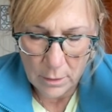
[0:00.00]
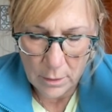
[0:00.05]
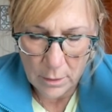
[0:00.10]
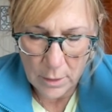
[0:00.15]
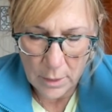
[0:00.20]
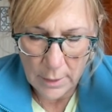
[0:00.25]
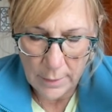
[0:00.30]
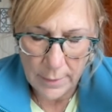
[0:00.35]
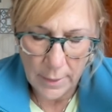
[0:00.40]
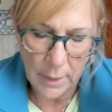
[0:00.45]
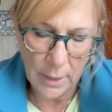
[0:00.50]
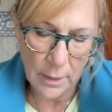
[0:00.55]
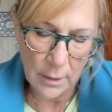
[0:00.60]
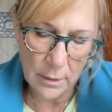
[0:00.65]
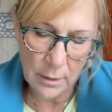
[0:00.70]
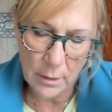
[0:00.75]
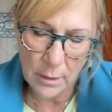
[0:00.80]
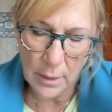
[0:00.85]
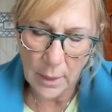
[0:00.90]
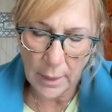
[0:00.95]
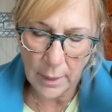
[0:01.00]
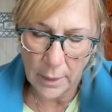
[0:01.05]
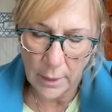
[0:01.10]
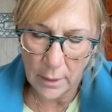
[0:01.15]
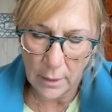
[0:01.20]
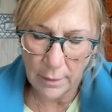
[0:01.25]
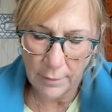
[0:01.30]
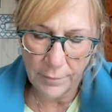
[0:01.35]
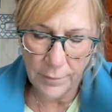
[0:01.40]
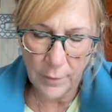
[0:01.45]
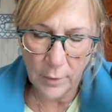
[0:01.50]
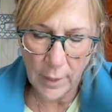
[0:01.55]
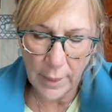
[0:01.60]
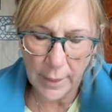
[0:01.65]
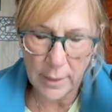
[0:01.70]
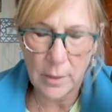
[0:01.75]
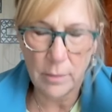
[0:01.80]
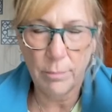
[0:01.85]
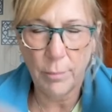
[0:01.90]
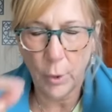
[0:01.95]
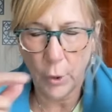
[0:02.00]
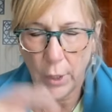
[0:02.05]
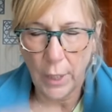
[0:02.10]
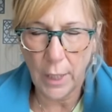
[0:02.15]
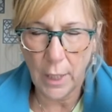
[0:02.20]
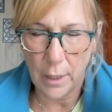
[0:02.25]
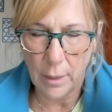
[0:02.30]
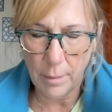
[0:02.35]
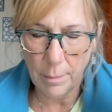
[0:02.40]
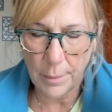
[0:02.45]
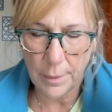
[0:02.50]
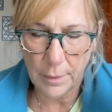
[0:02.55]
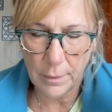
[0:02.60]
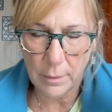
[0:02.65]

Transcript: On the inside, I feel like it's burning up.